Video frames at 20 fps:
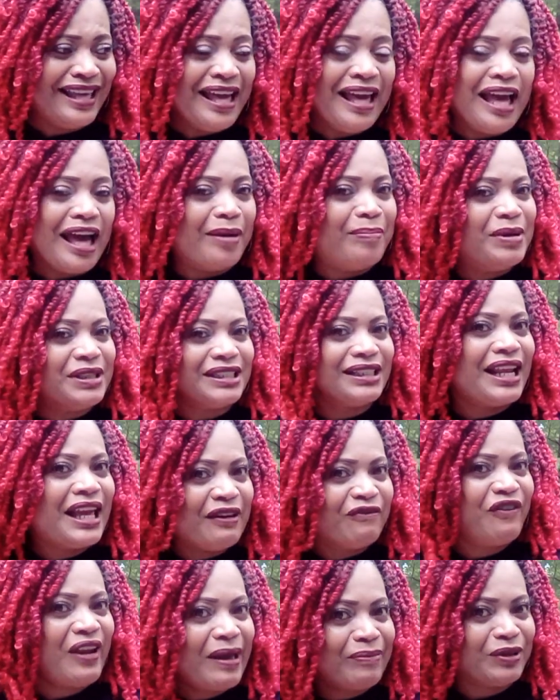I bet you they
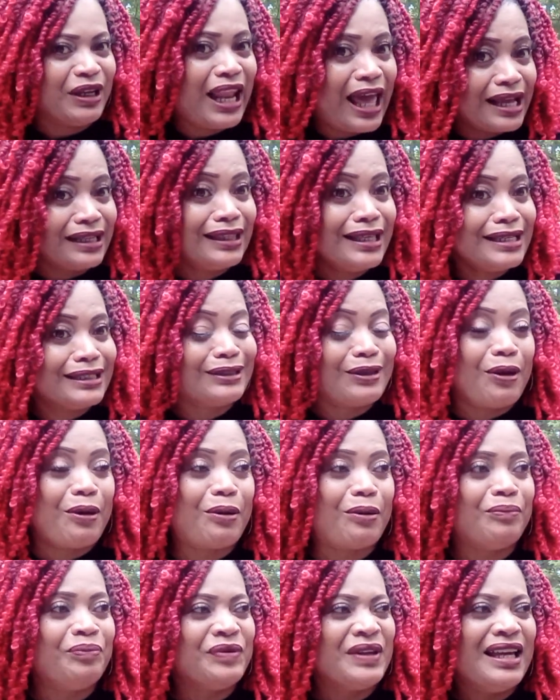ain't flapping like this
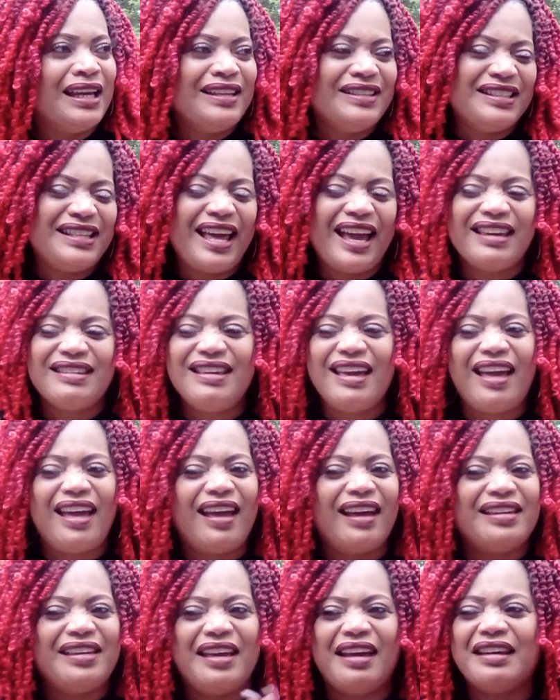though. She's like, yeah,
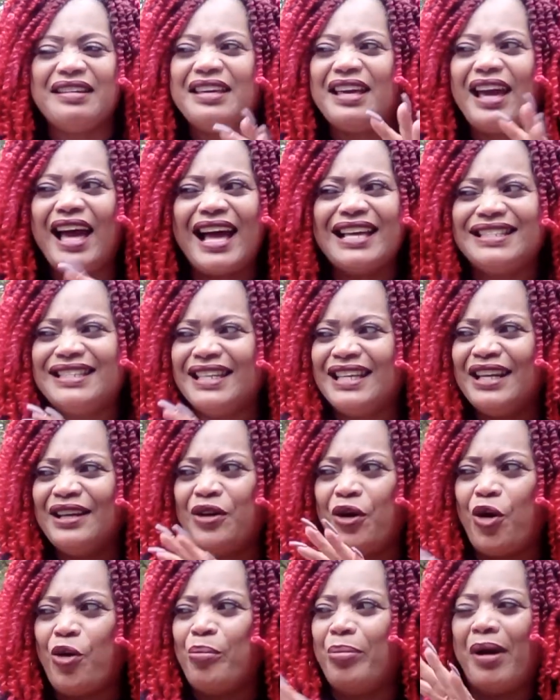yeah, yeah. I seen
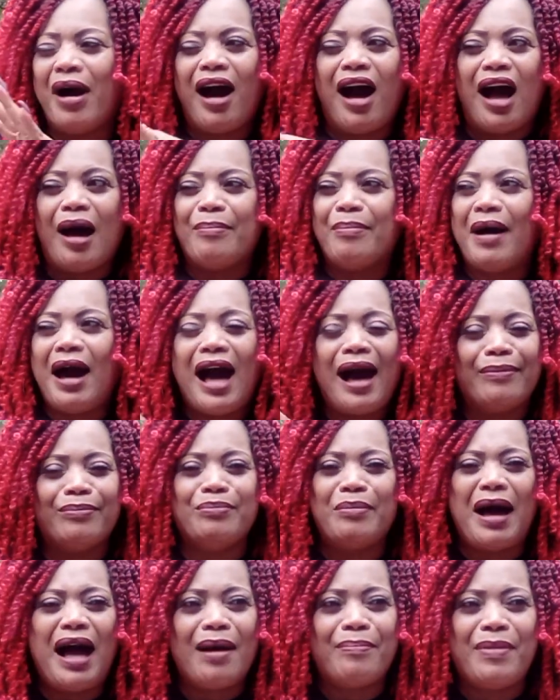old Bob. Bob,
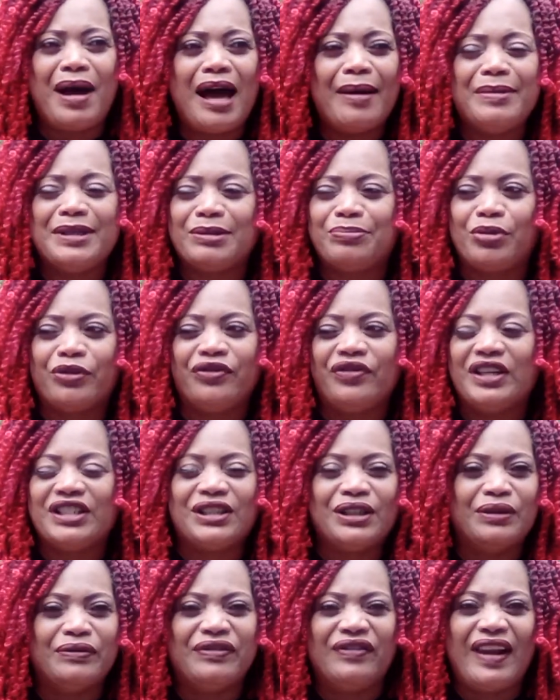Bob, Bob is a
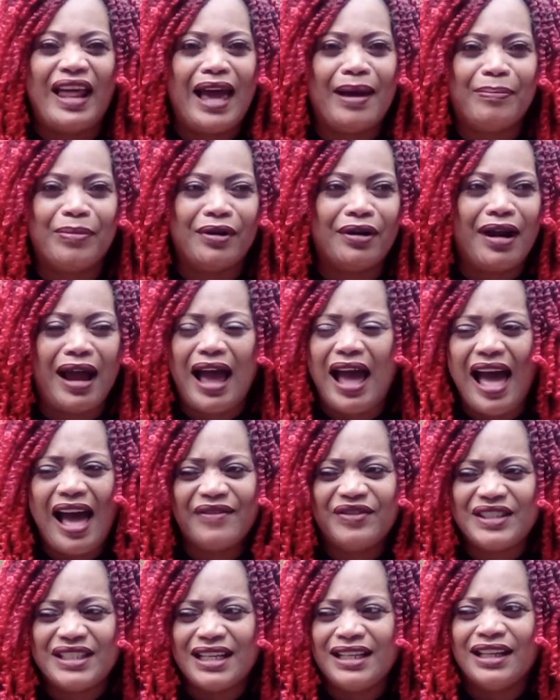professional flapper. I, have
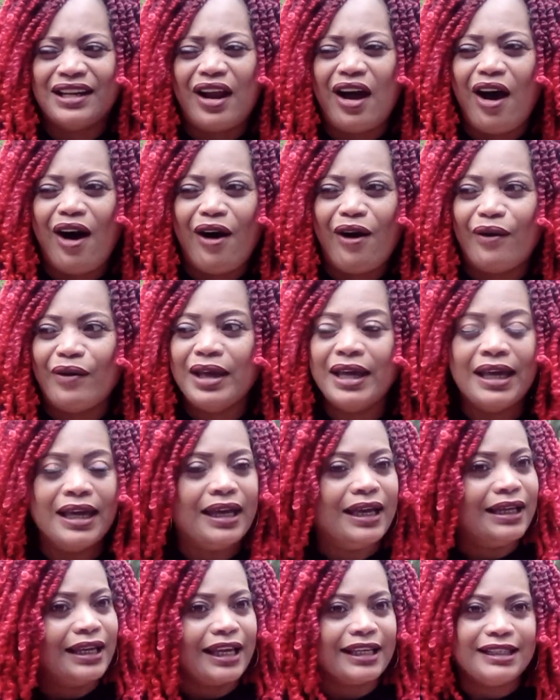seen it all.
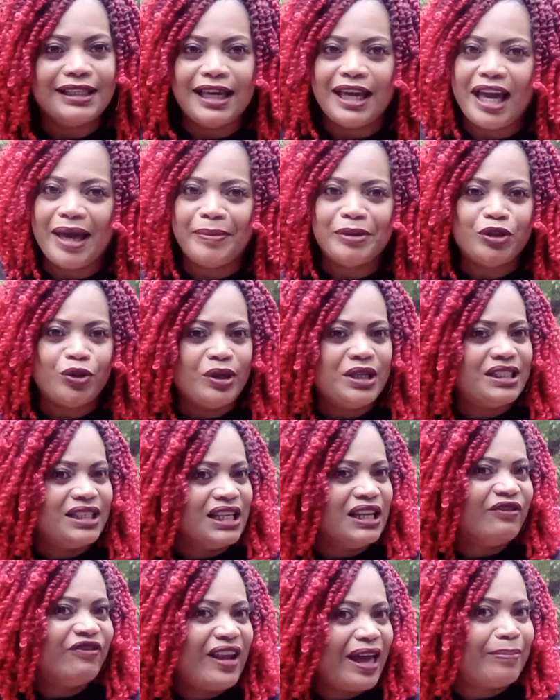Like, yeah, but you ain't seen
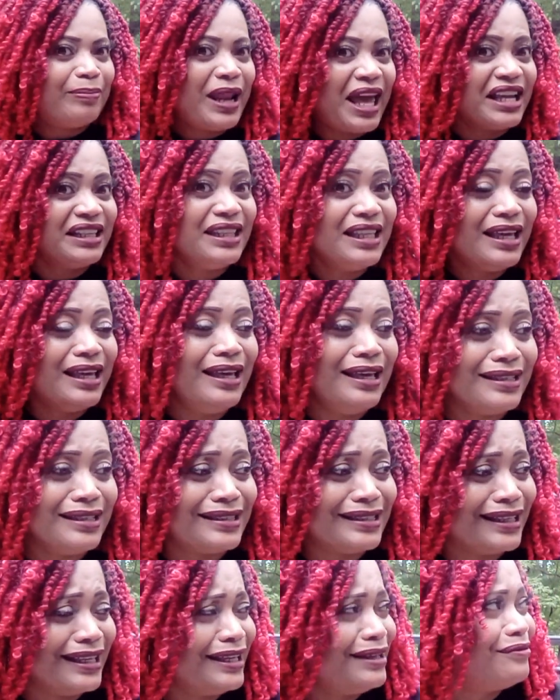it flap like this.
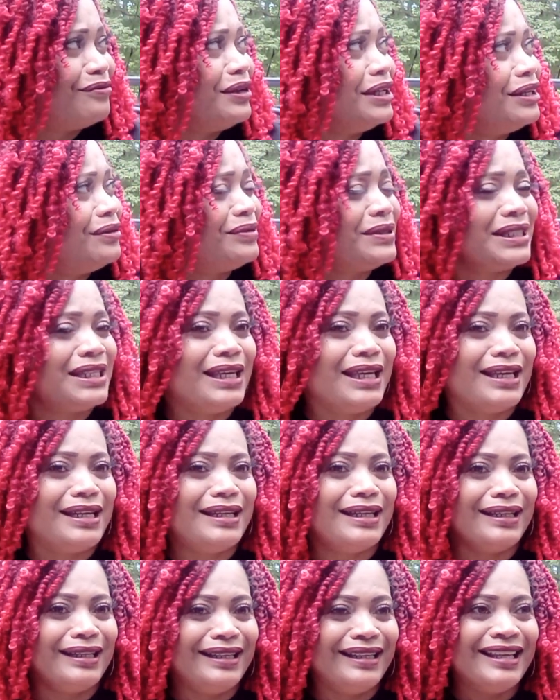he really was getting
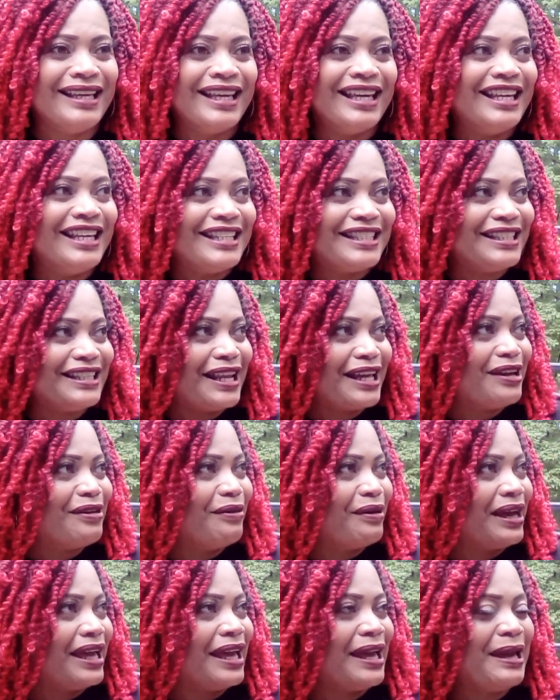it. See, they
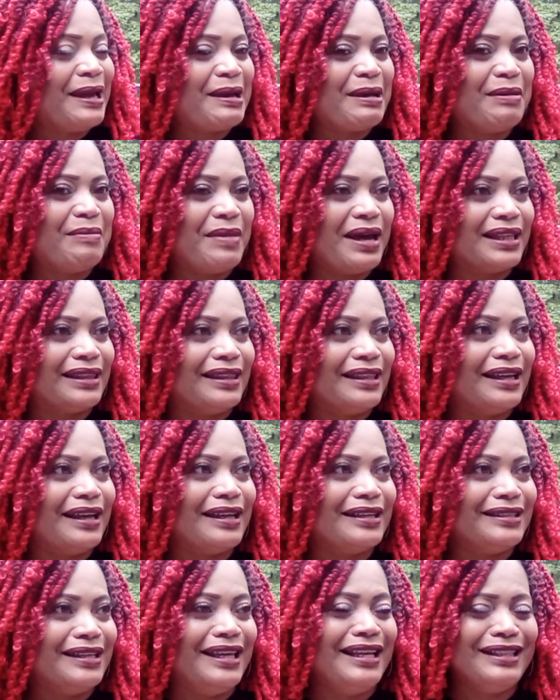going ham out there.
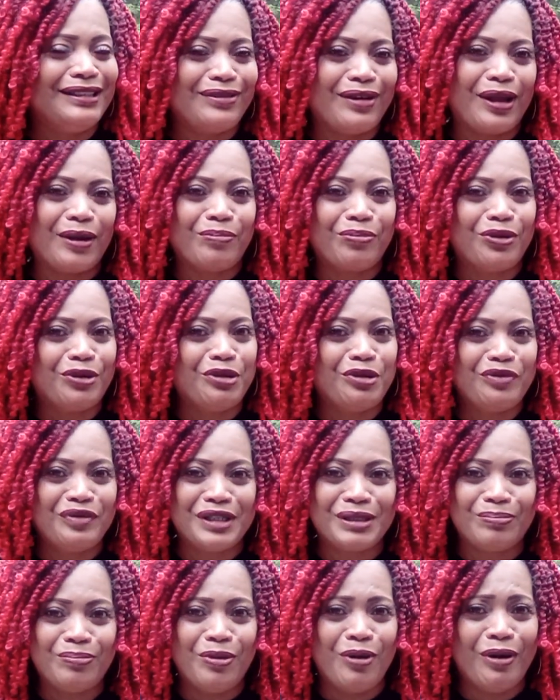They trying to prove
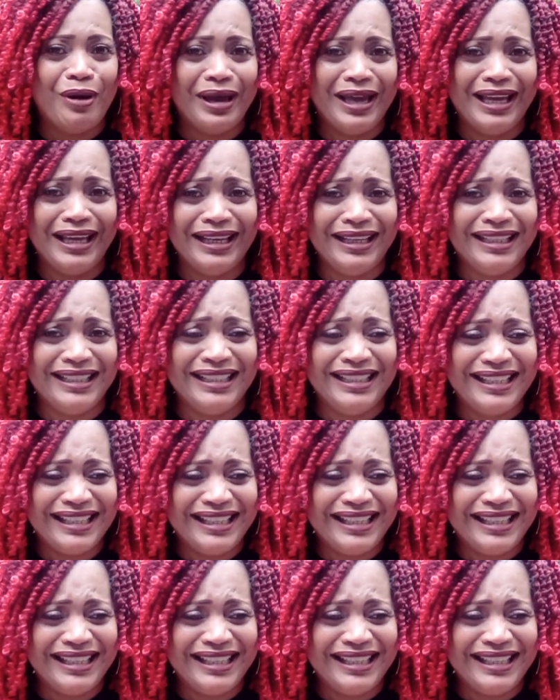his point.